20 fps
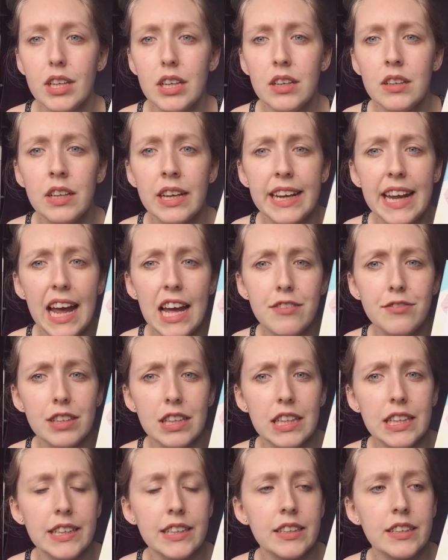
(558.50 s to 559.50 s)
Like
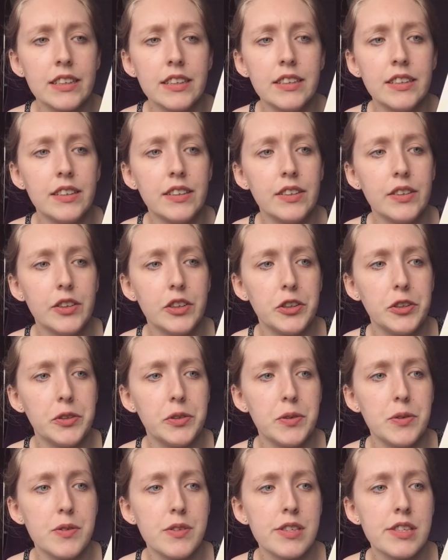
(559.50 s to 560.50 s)
Evelyn,
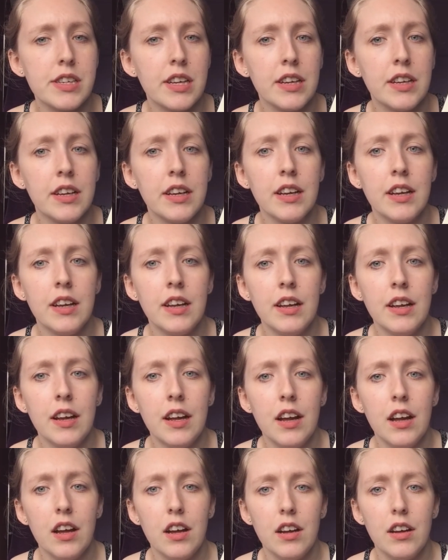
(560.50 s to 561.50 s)
who's
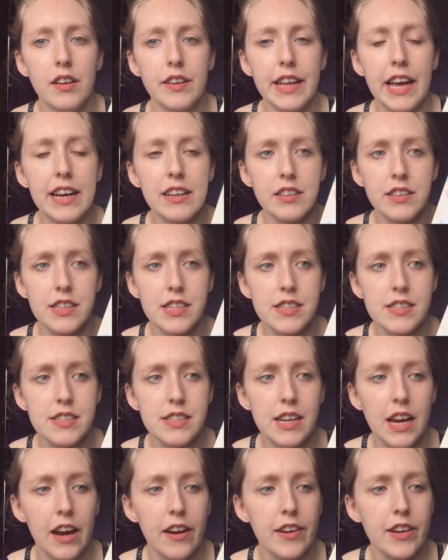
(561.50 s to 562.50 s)
the
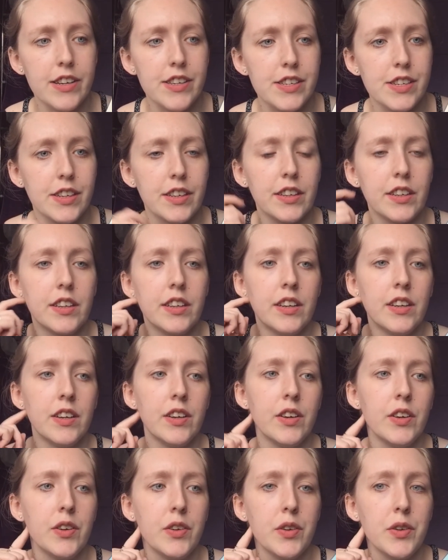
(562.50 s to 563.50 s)
eldest character,
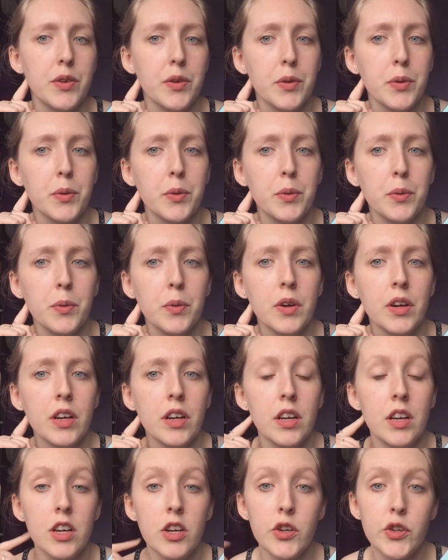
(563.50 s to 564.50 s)
who
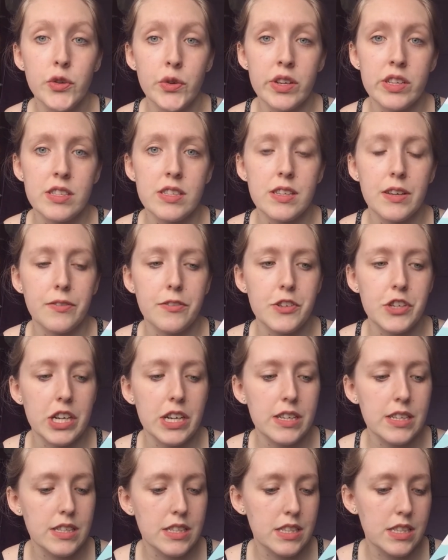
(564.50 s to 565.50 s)
joins the
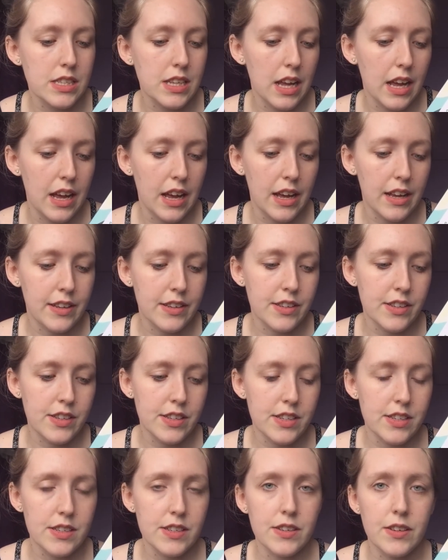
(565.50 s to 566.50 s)
suffragettes
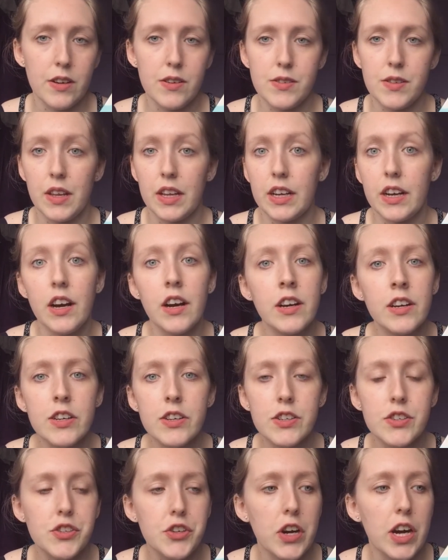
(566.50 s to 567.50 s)
and goes on like a
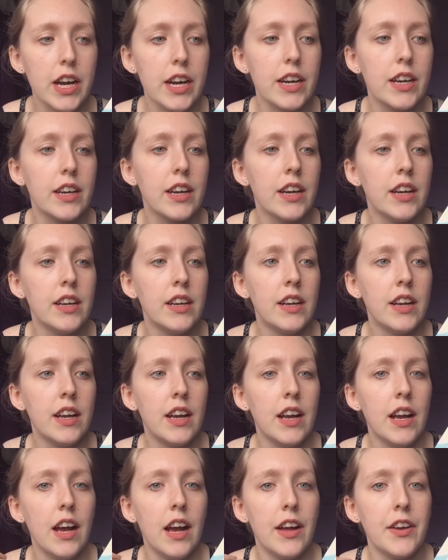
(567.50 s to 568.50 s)
hunger strike,
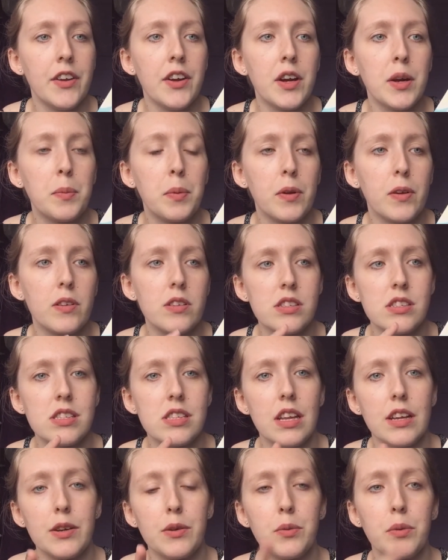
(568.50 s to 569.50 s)
and her plot's
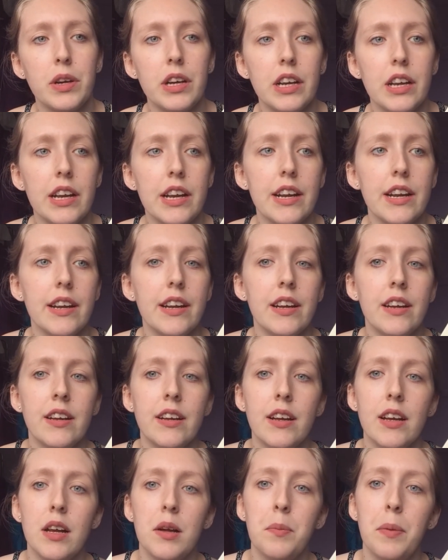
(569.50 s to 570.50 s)
like really
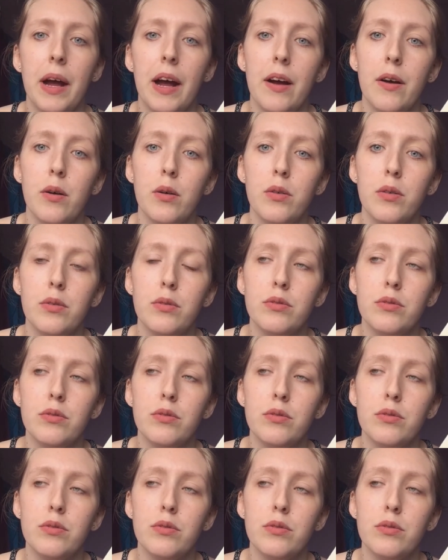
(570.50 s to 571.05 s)
about